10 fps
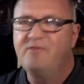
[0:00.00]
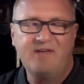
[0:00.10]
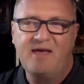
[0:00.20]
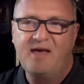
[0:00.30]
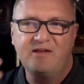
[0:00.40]

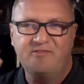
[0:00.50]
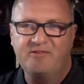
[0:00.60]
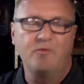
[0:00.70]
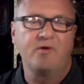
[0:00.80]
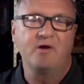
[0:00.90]
first I had
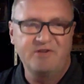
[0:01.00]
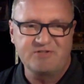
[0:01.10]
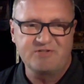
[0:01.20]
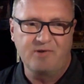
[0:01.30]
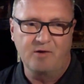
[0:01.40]
to figure out where
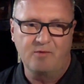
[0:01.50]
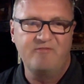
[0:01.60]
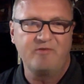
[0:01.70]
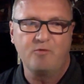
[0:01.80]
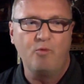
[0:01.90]
Elysian
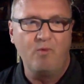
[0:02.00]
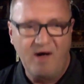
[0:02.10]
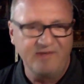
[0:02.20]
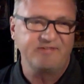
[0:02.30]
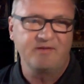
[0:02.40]
Park even
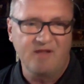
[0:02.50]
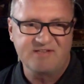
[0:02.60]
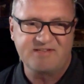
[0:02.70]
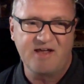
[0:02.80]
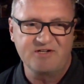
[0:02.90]
was in
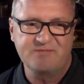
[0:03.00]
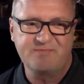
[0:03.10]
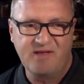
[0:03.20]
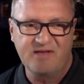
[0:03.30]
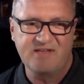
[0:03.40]
Los
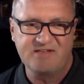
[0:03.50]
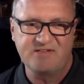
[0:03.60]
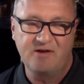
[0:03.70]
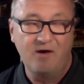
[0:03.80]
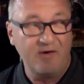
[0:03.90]
Angeles, because
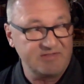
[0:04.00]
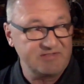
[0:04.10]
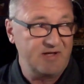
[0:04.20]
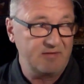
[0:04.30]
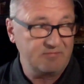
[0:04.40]
as you know,
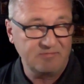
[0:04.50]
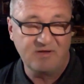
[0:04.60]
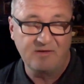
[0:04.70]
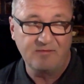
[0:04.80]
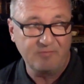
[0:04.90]
it's not
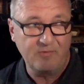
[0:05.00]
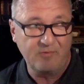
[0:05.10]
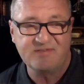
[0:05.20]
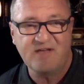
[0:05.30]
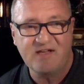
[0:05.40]

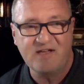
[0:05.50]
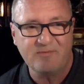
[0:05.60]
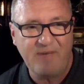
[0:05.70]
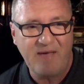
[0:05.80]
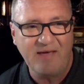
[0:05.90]
quite the
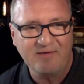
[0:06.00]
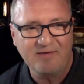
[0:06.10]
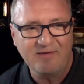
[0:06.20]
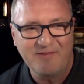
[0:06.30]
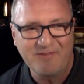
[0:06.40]
size of
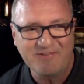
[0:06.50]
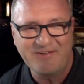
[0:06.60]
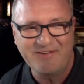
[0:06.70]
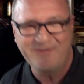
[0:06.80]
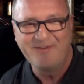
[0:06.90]
Bagot,
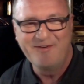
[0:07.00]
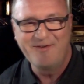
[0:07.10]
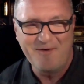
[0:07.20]
obviously, or